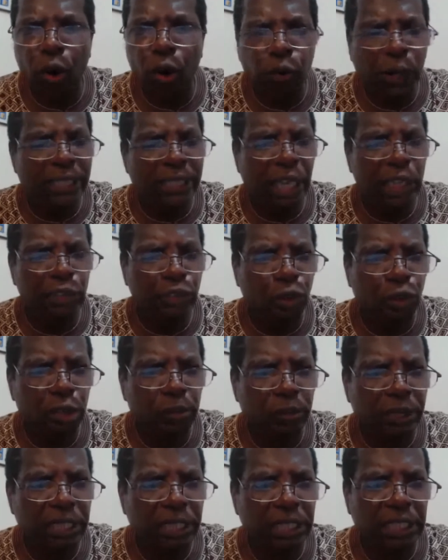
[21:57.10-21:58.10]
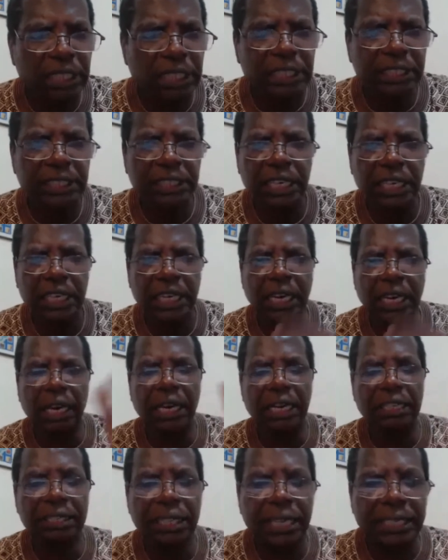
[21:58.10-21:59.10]
they told me is
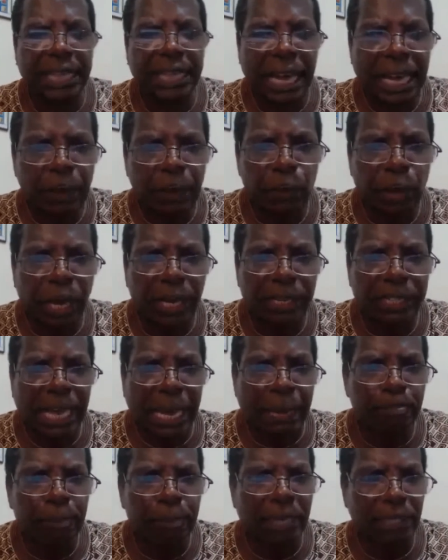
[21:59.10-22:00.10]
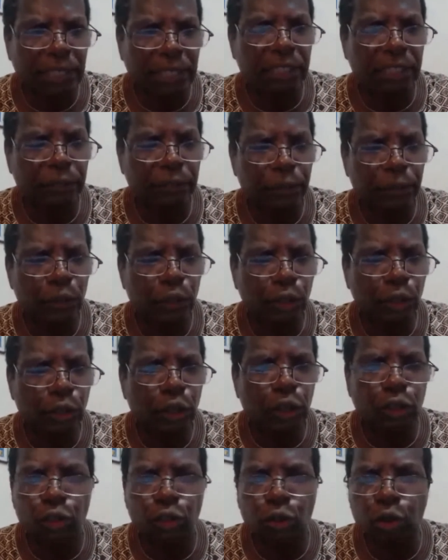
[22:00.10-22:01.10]
the day when they met
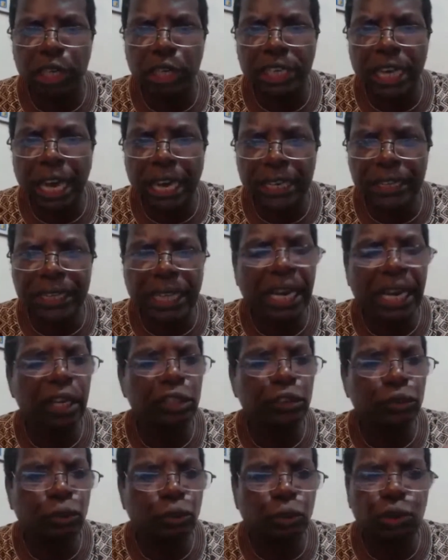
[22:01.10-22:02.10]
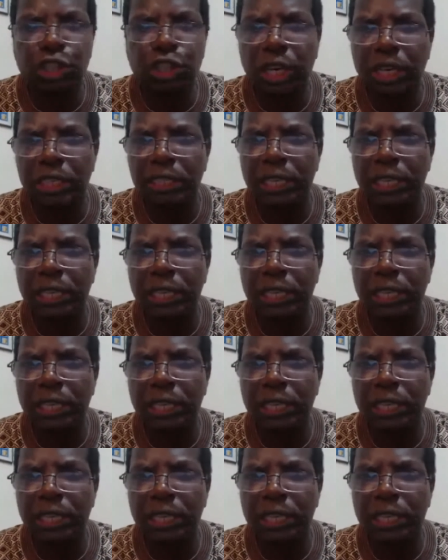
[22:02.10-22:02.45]
to create their institution in the